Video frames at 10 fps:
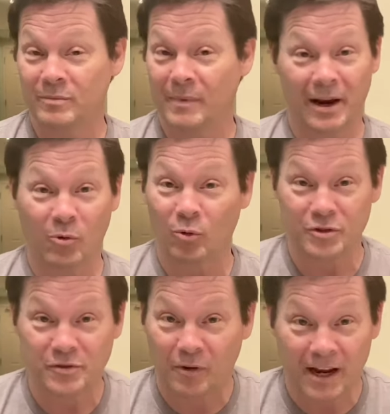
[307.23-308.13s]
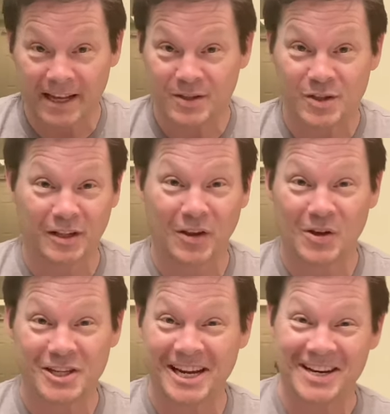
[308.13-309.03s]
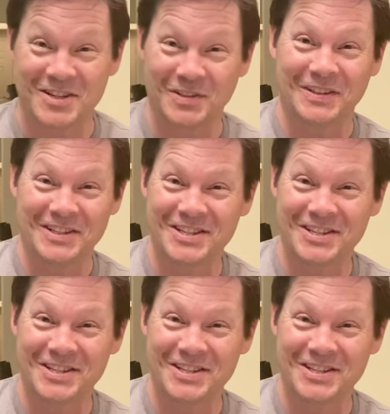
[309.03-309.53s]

my oldest friends in Los Angeles.